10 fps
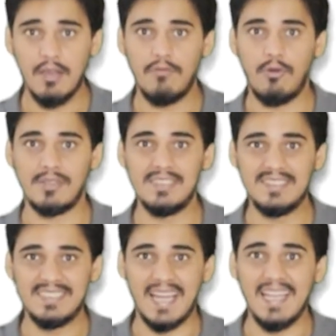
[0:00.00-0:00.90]
for the
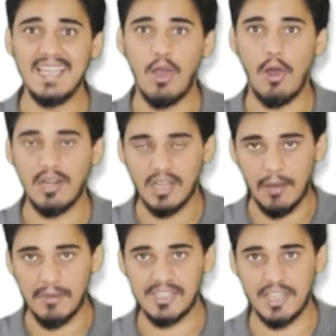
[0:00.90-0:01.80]
selling or
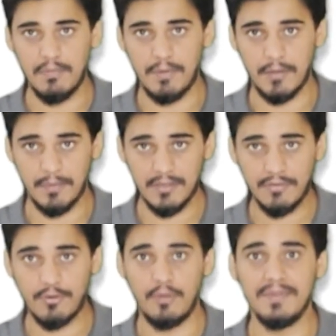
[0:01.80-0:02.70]
commercial purpose
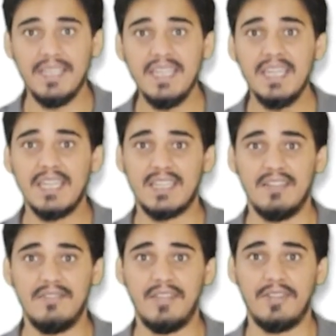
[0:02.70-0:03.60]
from the
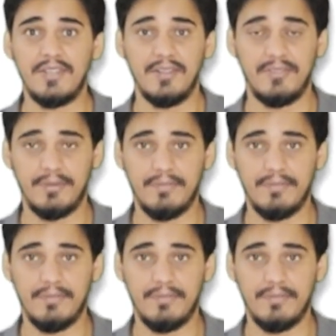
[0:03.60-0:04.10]
concessions.